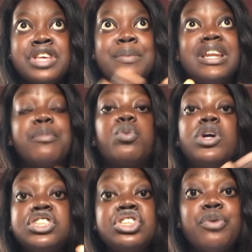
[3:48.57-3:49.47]
I mean, I've been
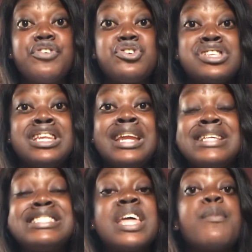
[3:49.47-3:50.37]
watching some videos and then I
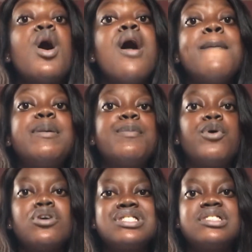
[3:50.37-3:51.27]
see them maybe
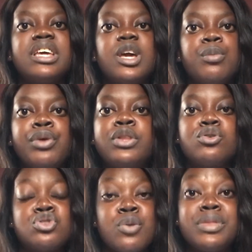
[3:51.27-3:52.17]
pause to take a breath
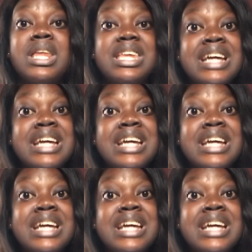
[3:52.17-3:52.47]
or something.